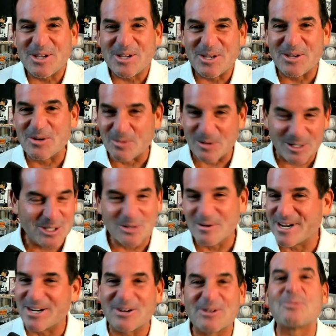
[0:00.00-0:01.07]
You were
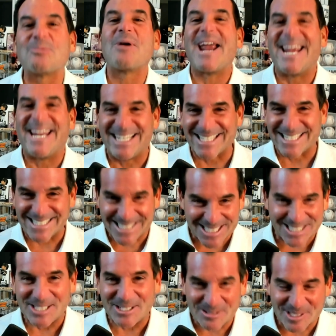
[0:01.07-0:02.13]
doing great until
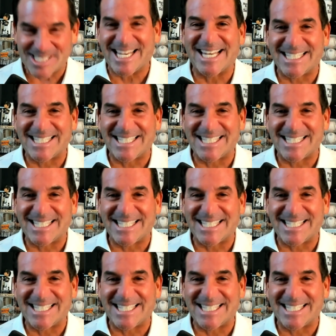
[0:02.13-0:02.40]
you said